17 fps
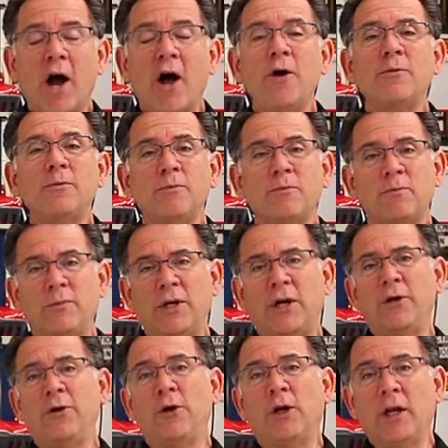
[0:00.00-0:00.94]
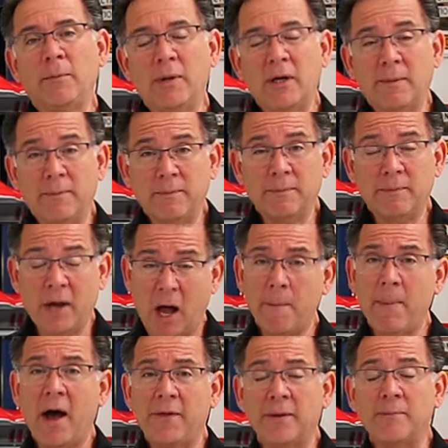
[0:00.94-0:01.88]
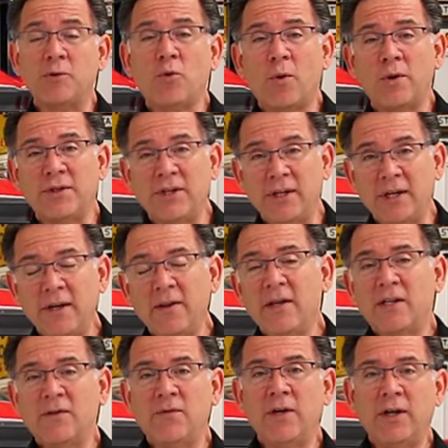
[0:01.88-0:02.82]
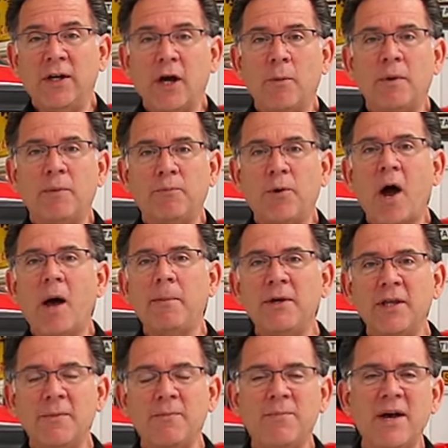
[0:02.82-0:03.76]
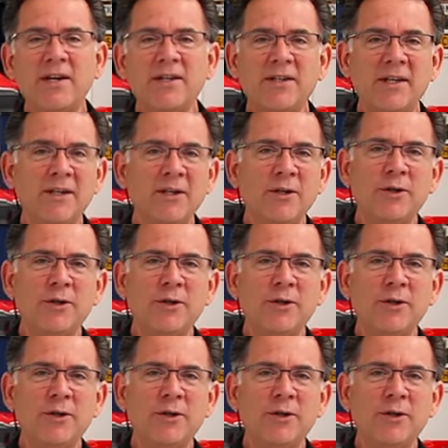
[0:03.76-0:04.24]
I'll tell you a little bit about them towards the end of this video, but probably the best thing to